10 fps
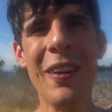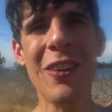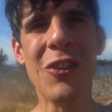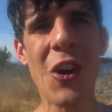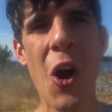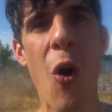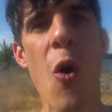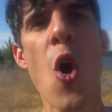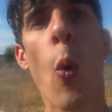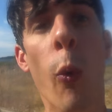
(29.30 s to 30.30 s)
to the show.
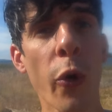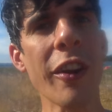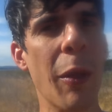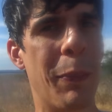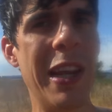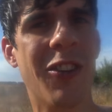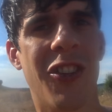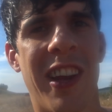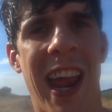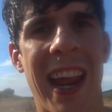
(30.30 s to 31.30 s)
We're at the beach
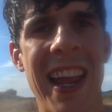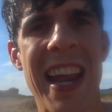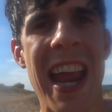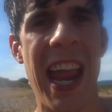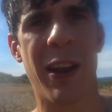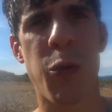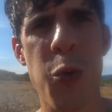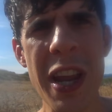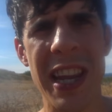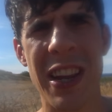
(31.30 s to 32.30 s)
today, and
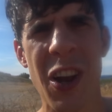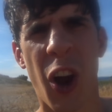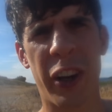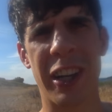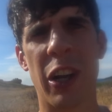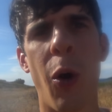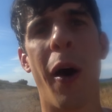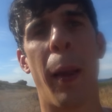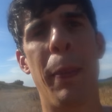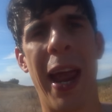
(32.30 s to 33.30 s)
we are going to go
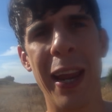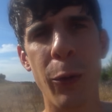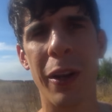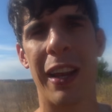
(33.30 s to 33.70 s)
on a penguin